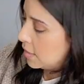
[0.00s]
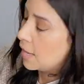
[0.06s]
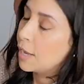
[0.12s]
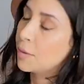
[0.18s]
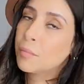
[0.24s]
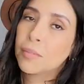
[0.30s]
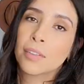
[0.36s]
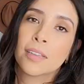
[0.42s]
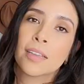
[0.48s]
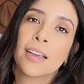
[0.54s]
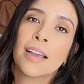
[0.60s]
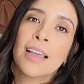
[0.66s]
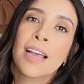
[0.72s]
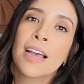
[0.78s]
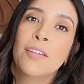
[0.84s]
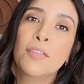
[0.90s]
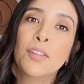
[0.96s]
I
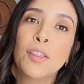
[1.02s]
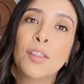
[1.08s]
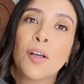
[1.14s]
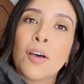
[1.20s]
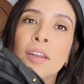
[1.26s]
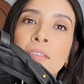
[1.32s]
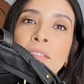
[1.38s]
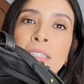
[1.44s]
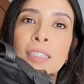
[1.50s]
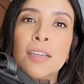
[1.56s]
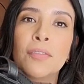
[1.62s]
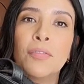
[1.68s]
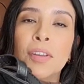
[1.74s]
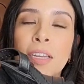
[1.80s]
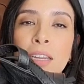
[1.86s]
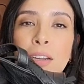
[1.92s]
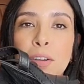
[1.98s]
have a lot of
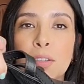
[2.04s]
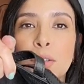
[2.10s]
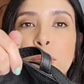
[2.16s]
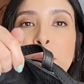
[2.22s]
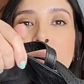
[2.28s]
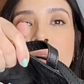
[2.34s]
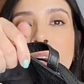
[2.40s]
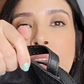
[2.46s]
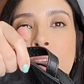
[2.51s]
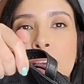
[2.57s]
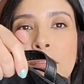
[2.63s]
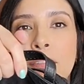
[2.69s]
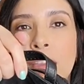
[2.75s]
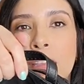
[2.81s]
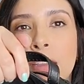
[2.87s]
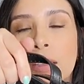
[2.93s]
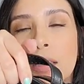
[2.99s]
stuff in here. It's really
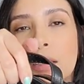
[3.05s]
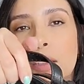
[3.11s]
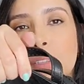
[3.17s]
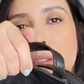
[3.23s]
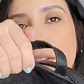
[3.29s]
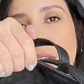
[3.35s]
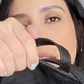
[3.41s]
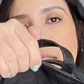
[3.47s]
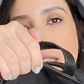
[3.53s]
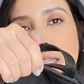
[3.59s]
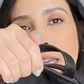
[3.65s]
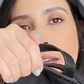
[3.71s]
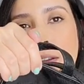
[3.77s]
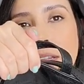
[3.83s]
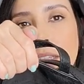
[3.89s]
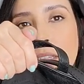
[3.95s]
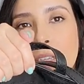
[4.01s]
heavy. So this is
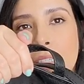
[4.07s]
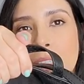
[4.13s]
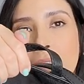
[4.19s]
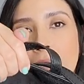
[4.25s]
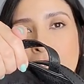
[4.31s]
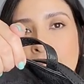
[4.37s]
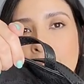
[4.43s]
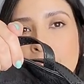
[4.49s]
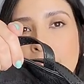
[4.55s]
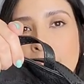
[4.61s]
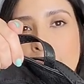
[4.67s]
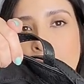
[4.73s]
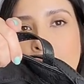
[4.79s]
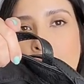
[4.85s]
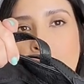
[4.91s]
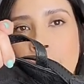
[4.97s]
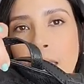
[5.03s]
how it looks on the
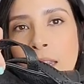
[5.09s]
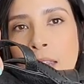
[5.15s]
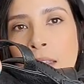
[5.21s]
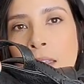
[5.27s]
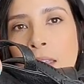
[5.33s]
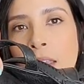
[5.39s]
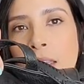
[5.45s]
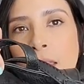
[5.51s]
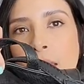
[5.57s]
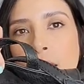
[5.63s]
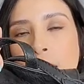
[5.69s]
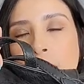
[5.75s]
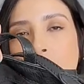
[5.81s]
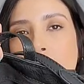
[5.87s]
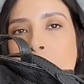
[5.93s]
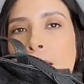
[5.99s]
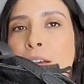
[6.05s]

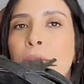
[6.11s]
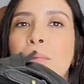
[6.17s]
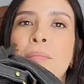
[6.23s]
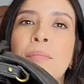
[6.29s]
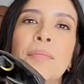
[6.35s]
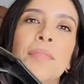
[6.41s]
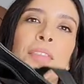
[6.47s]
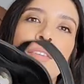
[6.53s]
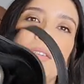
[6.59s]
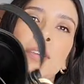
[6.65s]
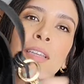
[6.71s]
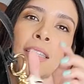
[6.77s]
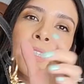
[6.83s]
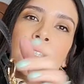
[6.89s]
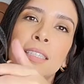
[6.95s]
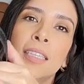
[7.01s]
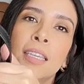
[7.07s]
inside. You
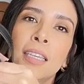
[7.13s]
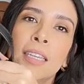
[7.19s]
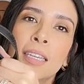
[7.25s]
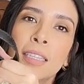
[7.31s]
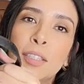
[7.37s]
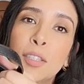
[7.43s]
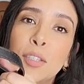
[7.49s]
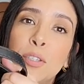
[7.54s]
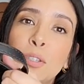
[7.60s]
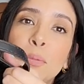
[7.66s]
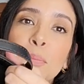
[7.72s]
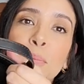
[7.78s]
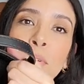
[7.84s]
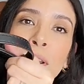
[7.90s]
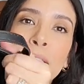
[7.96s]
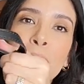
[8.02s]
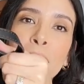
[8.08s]
can see it's
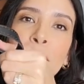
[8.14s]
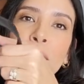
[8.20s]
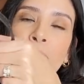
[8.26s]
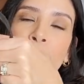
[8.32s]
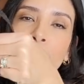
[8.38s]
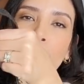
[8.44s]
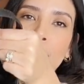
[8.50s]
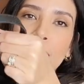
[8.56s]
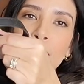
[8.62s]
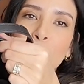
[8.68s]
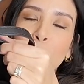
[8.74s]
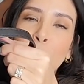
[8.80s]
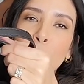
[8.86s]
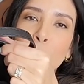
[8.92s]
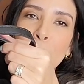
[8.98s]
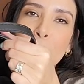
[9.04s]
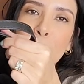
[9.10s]
super heavy.
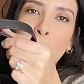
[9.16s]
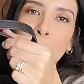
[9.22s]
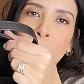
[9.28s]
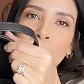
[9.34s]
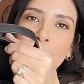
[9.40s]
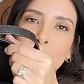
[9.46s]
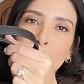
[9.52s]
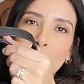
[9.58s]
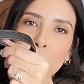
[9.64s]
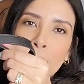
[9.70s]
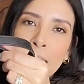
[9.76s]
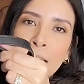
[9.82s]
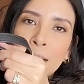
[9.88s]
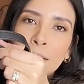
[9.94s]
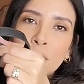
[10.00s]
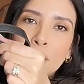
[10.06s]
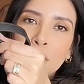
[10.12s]
When my mom gets my
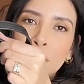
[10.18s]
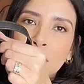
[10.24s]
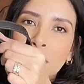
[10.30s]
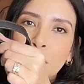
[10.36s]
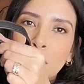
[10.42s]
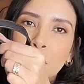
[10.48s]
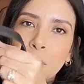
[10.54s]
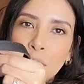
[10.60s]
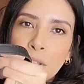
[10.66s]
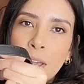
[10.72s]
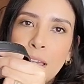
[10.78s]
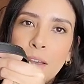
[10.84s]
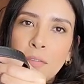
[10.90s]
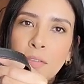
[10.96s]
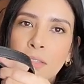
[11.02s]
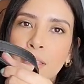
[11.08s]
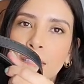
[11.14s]
bag, she's like, "What do you
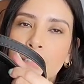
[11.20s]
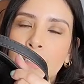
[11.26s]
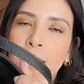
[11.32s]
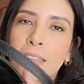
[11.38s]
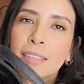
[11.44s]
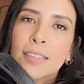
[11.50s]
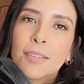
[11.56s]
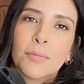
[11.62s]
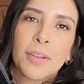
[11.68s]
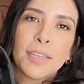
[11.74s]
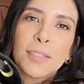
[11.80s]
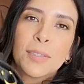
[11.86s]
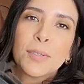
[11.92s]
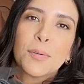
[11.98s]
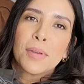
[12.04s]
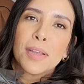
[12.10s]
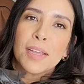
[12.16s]
have in these things? It weighs
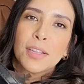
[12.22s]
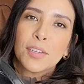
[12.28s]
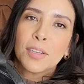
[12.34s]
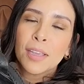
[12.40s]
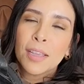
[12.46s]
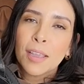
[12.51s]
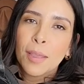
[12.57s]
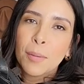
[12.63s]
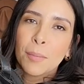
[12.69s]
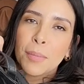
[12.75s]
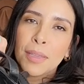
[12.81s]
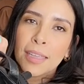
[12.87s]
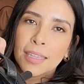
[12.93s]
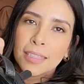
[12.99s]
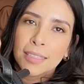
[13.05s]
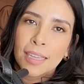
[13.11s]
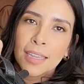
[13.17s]
much." But
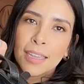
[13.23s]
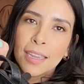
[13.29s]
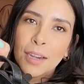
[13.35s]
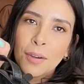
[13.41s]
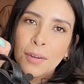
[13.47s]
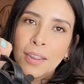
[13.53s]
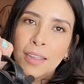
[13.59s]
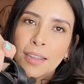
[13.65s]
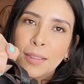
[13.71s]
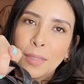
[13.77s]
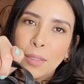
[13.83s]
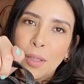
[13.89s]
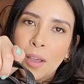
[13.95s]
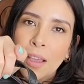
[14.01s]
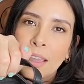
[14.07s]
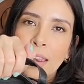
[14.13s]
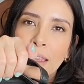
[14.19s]
yes, I carry a
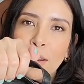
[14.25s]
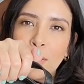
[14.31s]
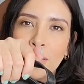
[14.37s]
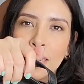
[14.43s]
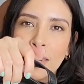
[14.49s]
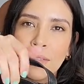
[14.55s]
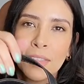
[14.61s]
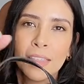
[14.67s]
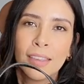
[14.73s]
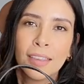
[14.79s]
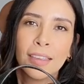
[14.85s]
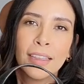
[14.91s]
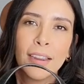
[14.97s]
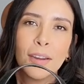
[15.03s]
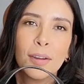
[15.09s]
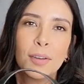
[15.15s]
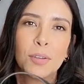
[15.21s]
lot, and I don't even think I
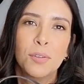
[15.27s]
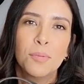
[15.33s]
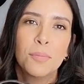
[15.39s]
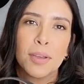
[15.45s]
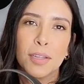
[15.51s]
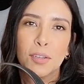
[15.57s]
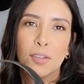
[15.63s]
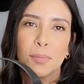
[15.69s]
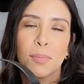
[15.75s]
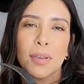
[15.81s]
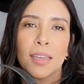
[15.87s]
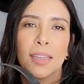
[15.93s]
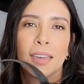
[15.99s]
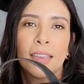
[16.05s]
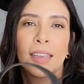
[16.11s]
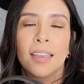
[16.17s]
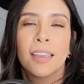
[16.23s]
carry too much,
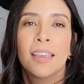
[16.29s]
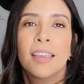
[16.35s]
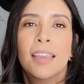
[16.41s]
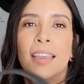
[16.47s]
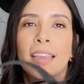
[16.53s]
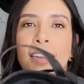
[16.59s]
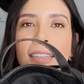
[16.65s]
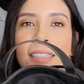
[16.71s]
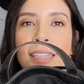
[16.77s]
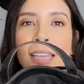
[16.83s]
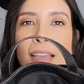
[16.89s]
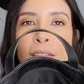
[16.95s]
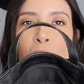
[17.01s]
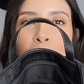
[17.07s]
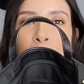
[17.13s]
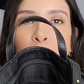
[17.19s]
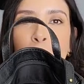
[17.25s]
but it is
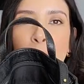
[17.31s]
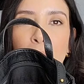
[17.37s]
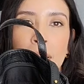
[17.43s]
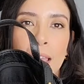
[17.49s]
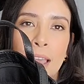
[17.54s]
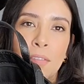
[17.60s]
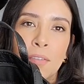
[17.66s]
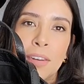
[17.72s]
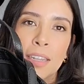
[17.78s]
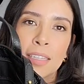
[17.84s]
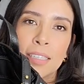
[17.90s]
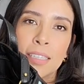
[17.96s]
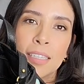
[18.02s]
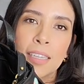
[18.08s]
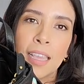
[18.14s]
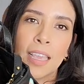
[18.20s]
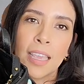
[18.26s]
heavy for what I have in it
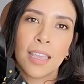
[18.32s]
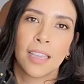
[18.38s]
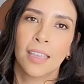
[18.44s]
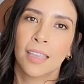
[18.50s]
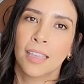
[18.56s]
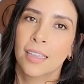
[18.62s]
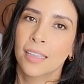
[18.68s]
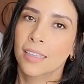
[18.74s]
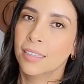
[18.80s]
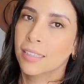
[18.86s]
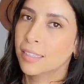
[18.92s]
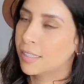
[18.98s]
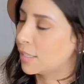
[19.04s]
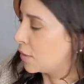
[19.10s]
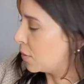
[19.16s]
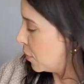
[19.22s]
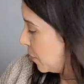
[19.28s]
today.
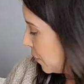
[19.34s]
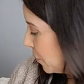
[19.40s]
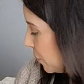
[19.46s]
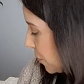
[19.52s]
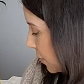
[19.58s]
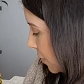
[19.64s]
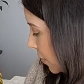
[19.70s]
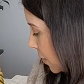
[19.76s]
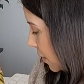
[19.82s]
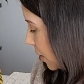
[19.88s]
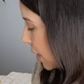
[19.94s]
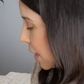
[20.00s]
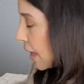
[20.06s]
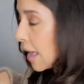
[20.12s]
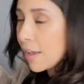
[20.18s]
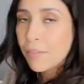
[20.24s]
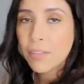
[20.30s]
So,
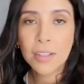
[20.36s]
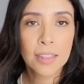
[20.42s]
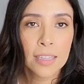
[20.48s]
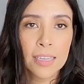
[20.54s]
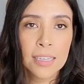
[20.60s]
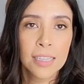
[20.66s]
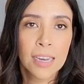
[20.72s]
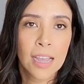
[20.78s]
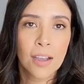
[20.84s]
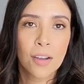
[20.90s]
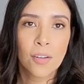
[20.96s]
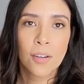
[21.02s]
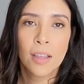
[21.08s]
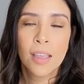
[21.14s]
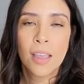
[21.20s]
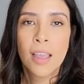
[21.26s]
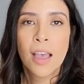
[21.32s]
and I haven't cleaned it
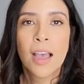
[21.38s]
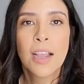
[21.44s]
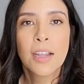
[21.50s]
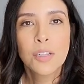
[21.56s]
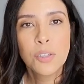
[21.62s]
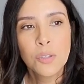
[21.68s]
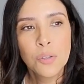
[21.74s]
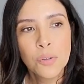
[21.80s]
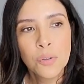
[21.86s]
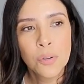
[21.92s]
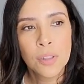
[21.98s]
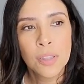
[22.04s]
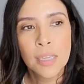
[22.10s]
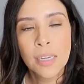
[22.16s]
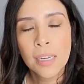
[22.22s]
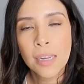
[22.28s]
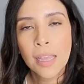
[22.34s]
out. I do
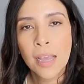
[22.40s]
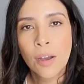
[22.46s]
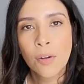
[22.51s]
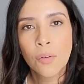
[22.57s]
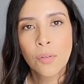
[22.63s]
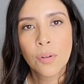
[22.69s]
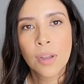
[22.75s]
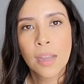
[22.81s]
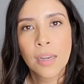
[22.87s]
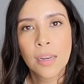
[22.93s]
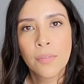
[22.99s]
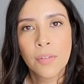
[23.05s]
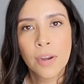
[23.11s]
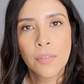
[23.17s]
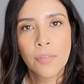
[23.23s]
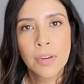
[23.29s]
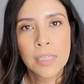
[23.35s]
clean it out kind
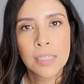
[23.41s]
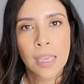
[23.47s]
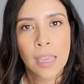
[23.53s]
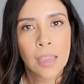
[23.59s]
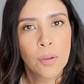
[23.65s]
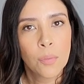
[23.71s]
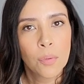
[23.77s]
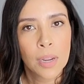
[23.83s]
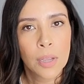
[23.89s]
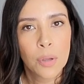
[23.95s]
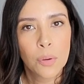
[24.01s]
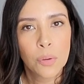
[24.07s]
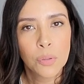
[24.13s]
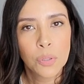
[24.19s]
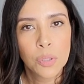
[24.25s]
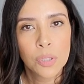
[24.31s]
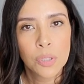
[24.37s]
of every day when I
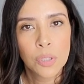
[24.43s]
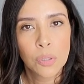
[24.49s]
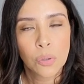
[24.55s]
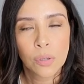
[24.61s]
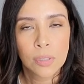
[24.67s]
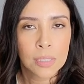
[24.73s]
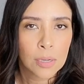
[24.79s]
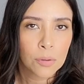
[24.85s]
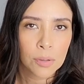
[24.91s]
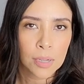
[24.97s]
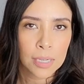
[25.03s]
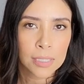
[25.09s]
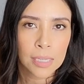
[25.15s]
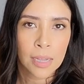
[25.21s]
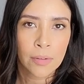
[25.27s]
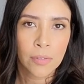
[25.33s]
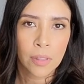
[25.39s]
go to the stores. I don't
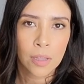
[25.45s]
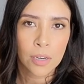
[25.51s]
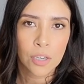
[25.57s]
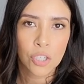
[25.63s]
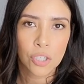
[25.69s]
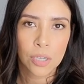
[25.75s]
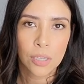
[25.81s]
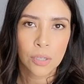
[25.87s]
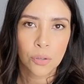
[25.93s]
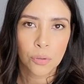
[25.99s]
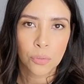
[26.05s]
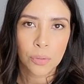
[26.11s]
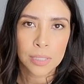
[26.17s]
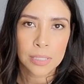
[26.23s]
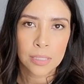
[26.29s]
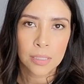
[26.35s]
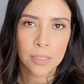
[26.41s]
like to have a lot of junk or
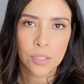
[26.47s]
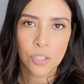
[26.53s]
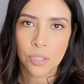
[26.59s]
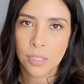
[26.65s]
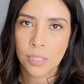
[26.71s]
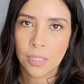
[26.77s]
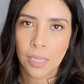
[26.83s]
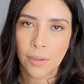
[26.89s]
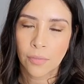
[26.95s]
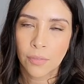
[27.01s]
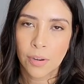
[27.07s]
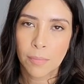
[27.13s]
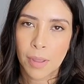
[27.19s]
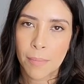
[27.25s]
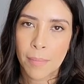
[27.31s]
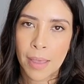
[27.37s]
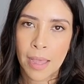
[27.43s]
receipts just saved
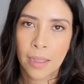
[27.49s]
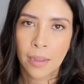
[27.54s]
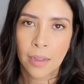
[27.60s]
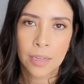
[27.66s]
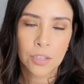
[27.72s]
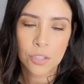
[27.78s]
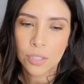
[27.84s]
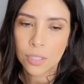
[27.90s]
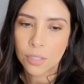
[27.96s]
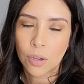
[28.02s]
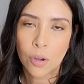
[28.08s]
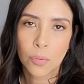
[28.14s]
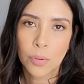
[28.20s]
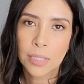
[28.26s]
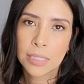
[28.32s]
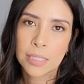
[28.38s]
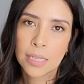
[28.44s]
in my bag. I just
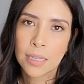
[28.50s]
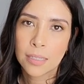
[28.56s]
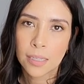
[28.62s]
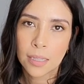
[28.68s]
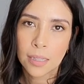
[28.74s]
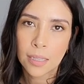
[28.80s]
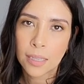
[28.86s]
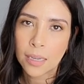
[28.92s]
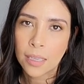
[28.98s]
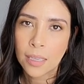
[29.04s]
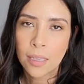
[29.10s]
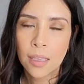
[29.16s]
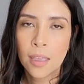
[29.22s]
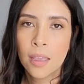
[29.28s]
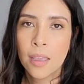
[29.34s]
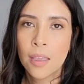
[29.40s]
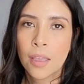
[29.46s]
always tend to clean
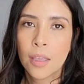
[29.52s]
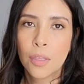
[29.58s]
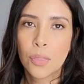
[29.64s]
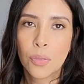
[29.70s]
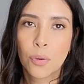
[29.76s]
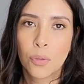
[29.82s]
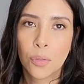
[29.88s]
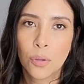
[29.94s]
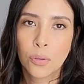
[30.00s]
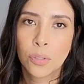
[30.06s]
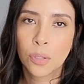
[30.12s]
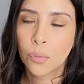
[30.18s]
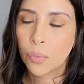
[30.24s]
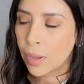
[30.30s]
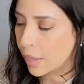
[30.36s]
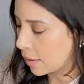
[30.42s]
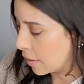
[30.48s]
it and throw those
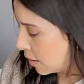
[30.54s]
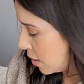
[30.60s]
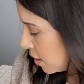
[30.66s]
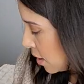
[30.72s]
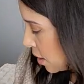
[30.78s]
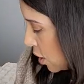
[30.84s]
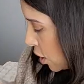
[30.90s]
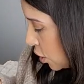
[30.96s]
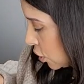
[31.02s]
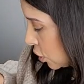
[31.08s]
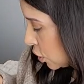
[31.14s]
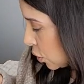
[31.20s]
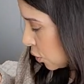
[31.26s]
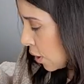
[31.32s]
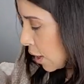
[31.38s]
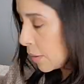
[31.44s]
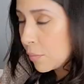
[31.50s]
away.
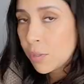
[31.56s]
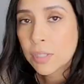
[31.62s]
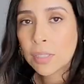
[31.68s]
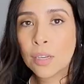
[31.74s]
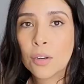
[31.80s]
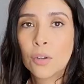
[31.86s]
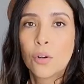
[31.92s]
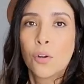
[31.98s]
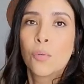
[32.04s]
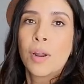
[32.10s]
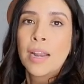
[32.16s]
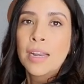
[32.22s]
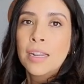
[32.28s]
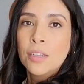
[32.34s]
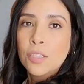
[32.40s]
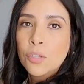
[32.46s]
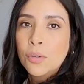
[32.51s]
So I'm just gonna go
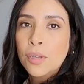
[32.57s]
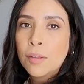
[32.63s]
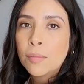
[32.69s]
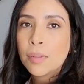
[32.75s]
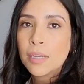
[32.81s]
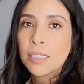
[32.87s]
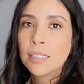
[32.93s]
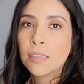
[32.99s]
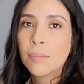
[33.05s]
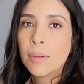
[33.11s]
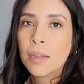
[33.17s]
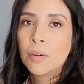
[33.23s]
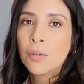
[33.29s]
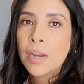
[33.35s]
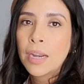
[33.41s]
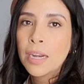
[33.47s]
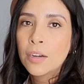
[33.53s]
right into it and place the
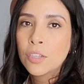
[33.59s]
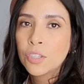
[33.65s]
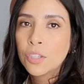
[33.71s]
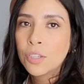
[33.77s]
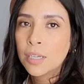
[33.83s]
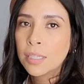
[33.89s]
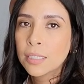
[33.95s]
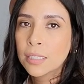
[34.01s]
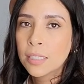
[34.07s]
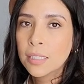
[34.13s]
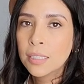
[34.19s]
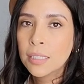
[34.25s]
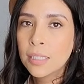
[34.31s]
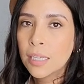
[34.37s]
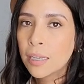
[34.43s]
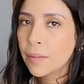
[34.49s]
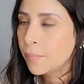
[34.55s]
bag right here so you guys
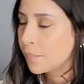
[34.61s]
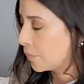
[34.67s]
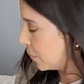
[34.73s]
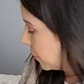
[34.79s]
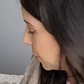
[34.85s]
can see it.